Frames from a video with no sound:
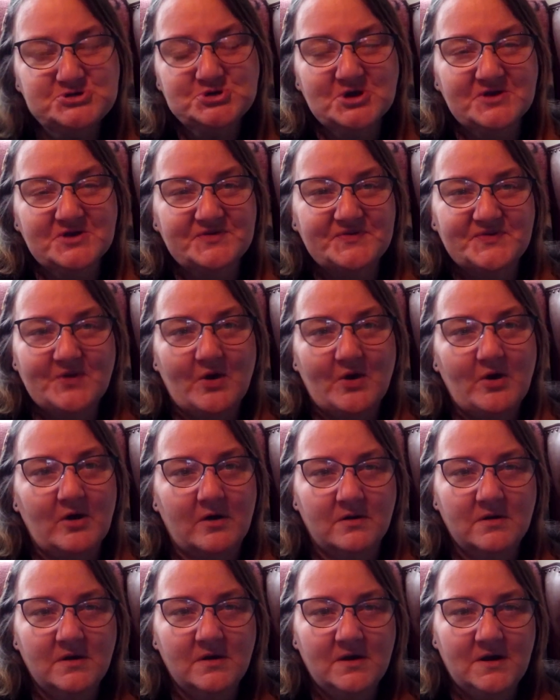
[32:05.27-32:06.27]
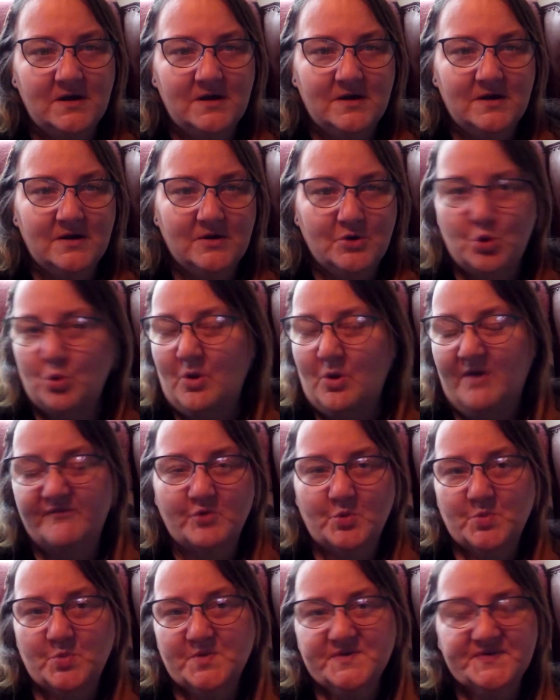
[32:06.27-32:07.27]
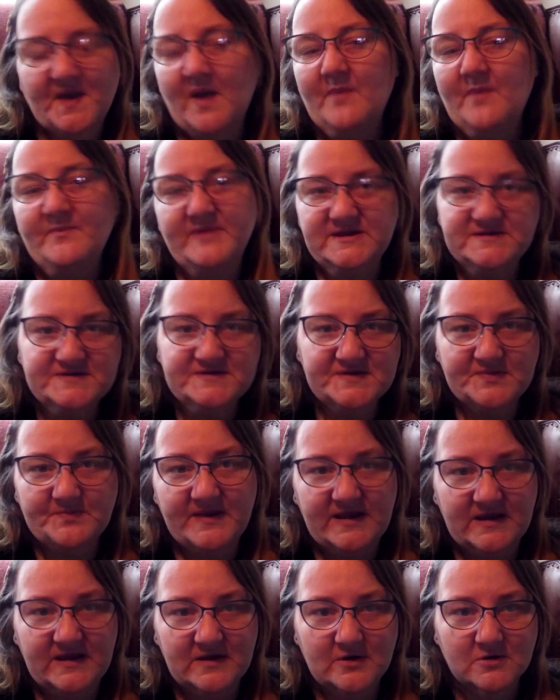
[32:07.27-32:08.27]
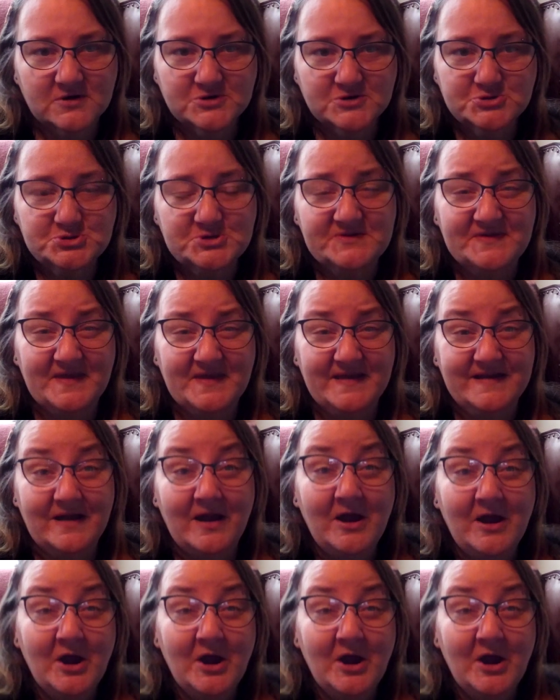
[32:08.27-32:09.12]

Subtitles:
just saw whoever was coming to meet her and she's like,